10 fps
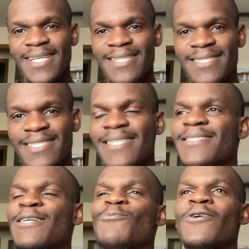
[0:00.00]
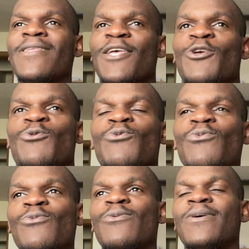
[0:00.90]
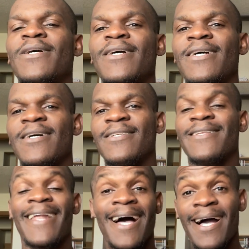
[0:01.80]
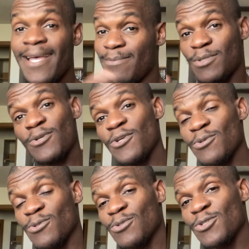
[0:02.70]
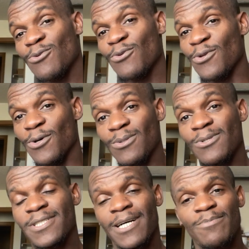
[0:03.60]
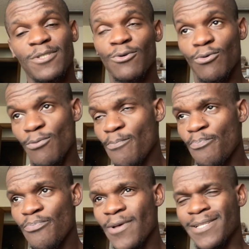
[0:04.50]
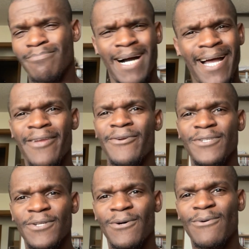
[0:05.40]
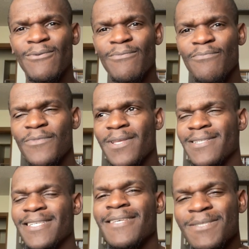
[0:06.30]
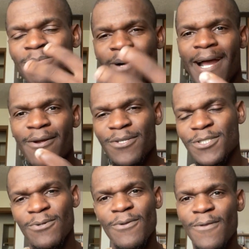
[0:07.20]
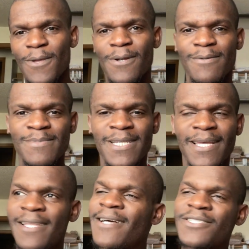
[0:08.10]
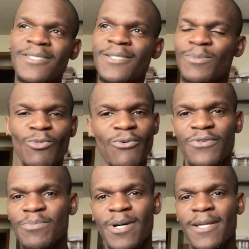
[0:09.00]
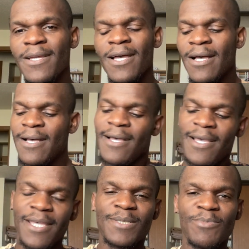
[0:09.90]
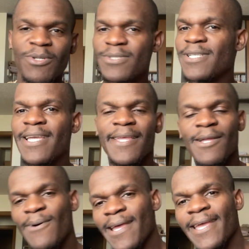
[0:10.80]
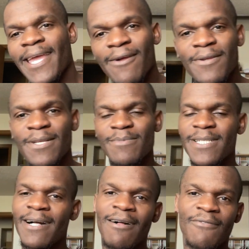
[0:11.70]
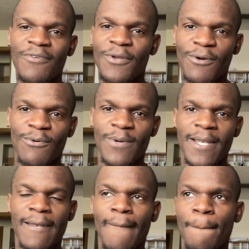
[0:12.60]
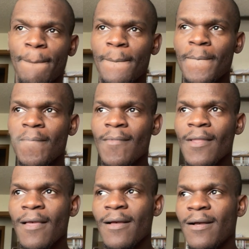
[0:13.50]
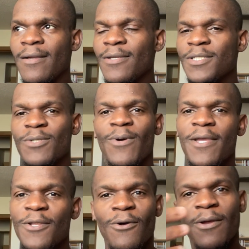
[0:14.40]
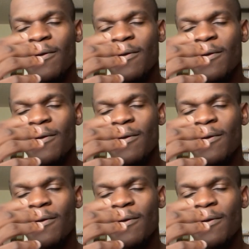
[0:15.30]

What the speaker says: seeing someone that I'm sure you do too, looked up to, admired, because he inspired you, you know what I'm saying? Not just his movies, but his music and the way he carried himself, and just the way, he